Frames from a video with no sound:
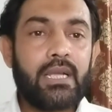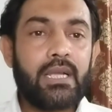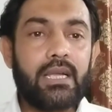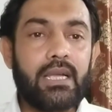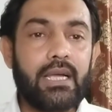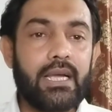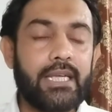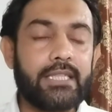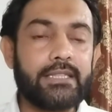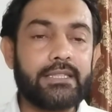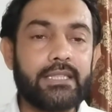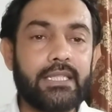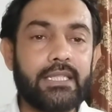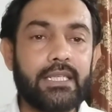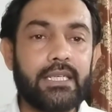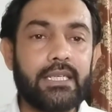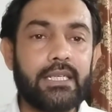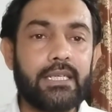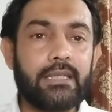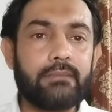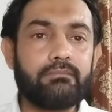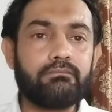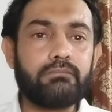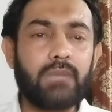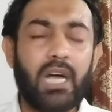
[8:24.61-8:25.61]
and
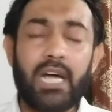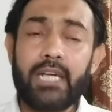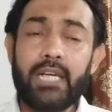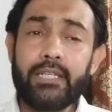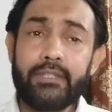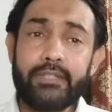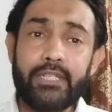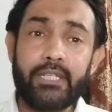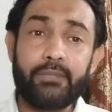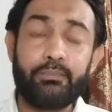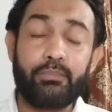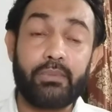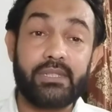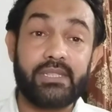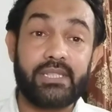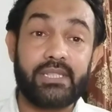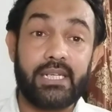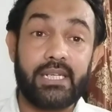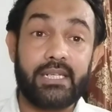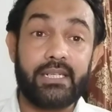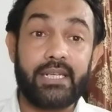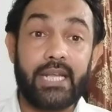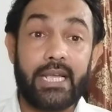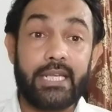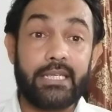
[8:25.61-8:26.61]

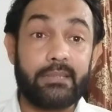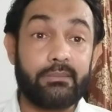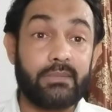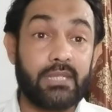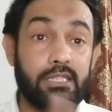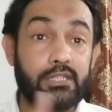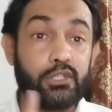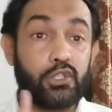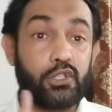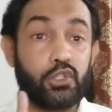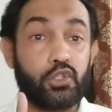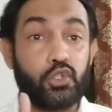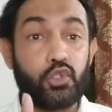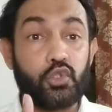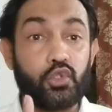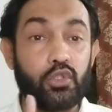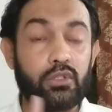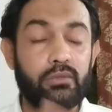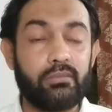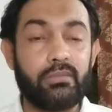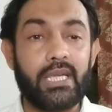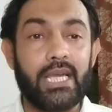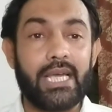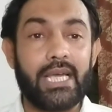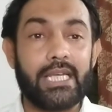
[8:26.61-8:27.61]
100% animals
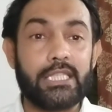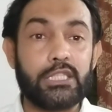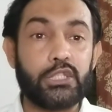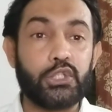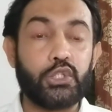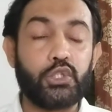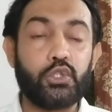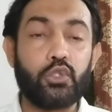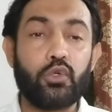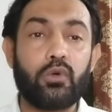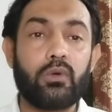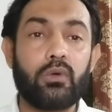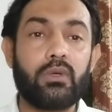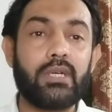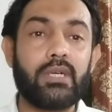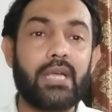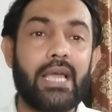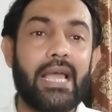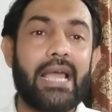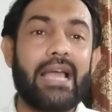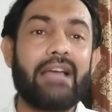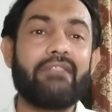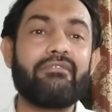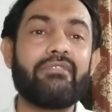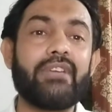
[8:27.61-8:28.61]
should be ensured
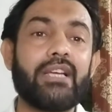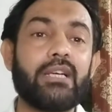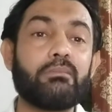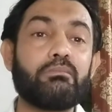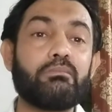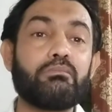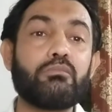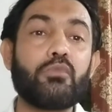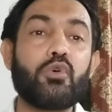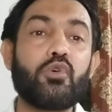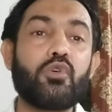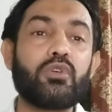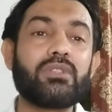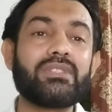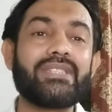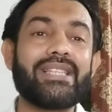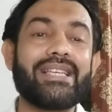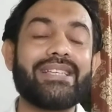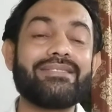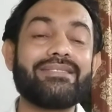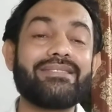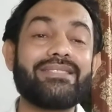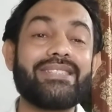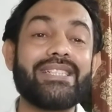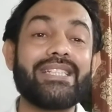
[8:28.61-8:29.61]
having more
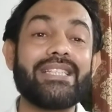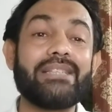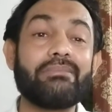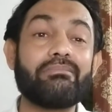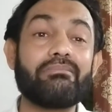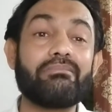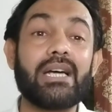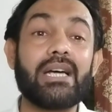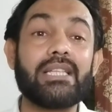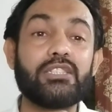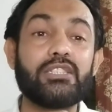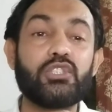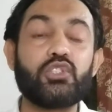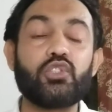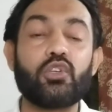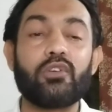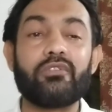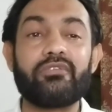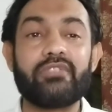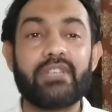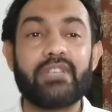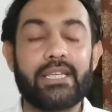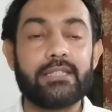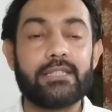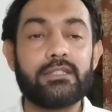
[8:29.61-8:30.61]
than 3 months
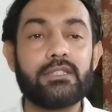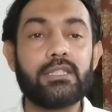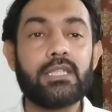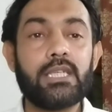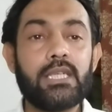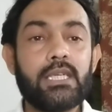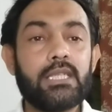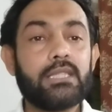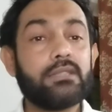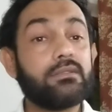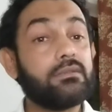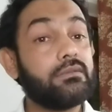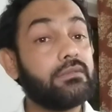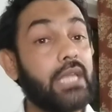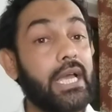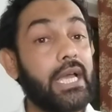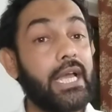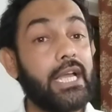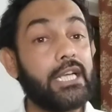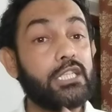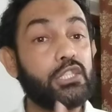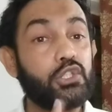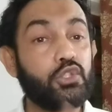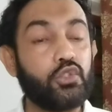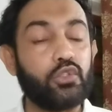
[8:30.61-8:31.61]
of age,
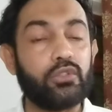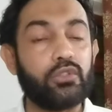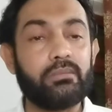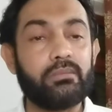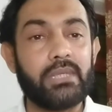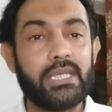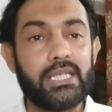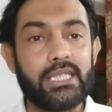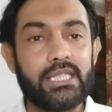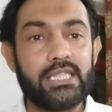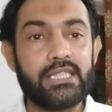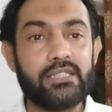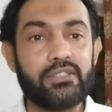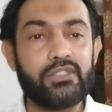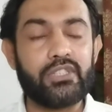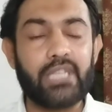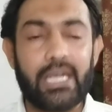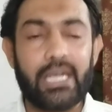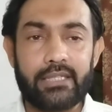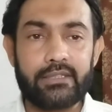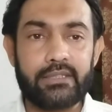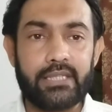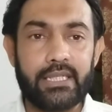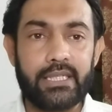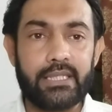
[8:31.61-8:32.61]
that should be
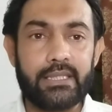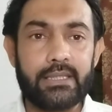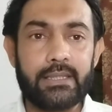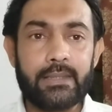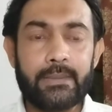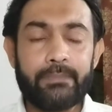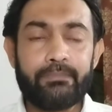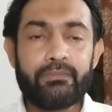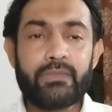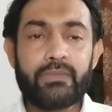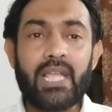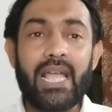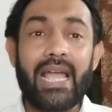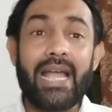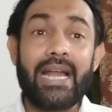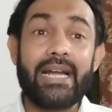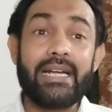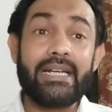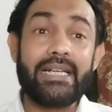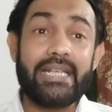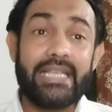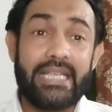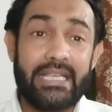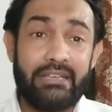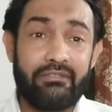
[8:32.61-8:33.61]
injected. And
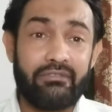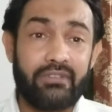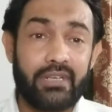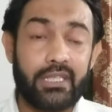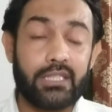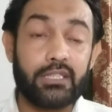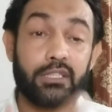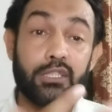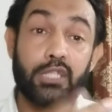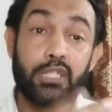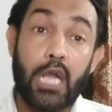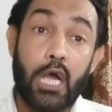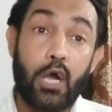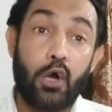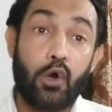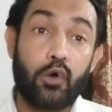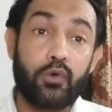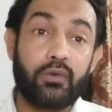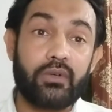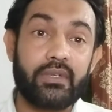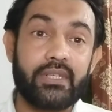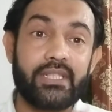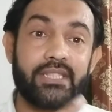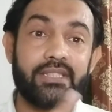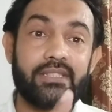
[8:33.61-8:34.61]
even
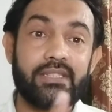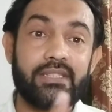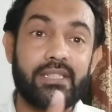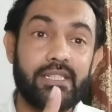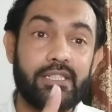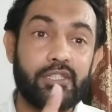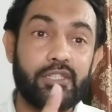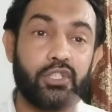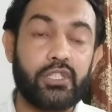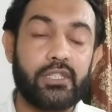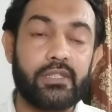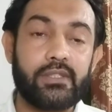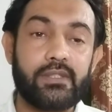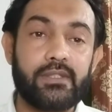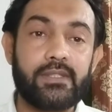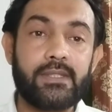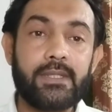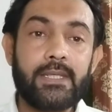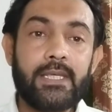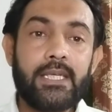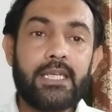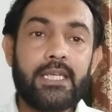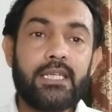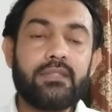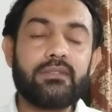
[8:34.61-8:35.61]
now researches
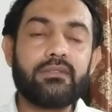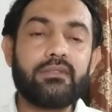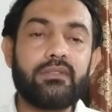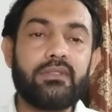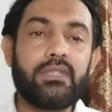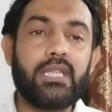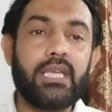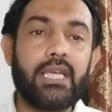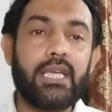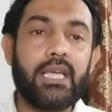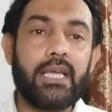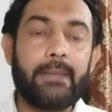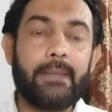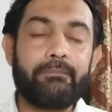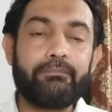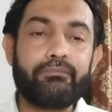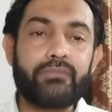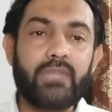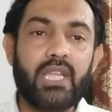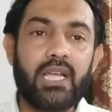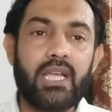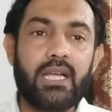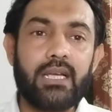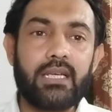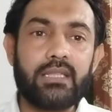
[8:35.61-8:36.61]
they
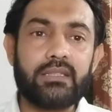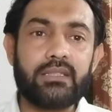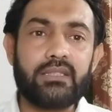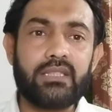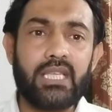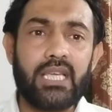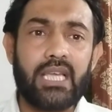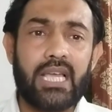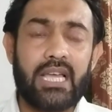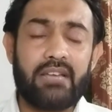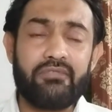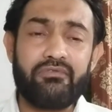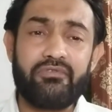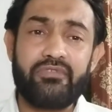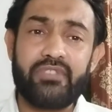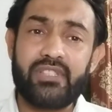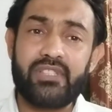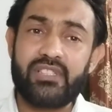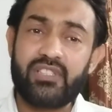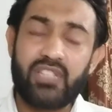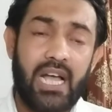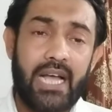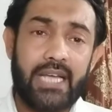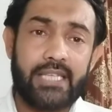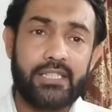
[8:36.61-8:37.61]

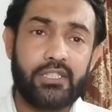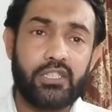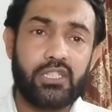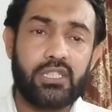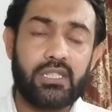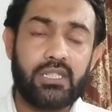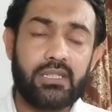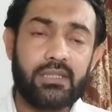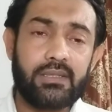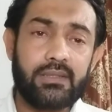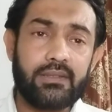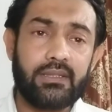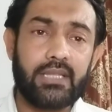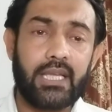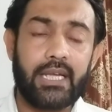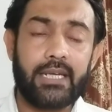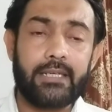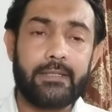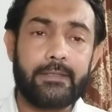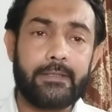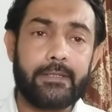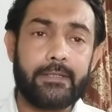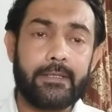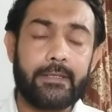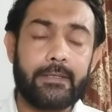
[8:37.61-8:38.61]
emphasized
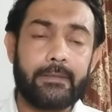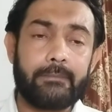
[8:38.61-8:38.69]
that